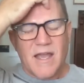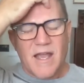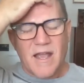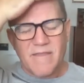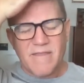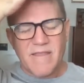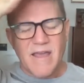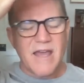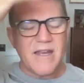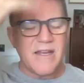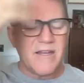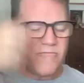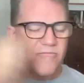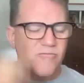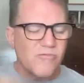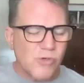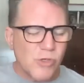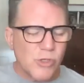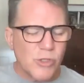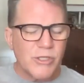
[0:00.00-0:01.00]
and
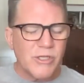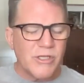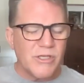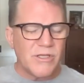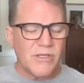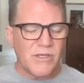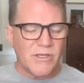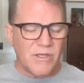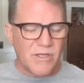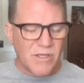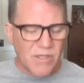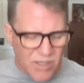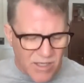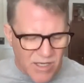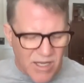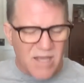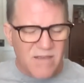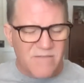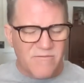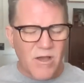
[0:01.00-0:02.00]
that he
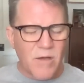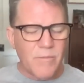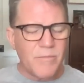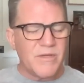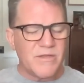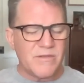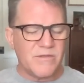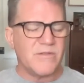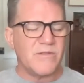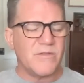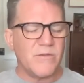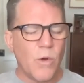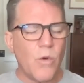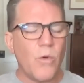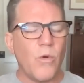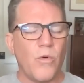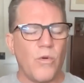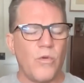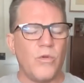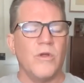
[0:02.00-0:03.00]
gave up his
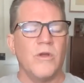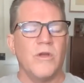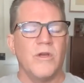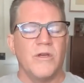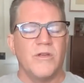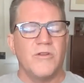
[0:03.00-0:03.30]
soul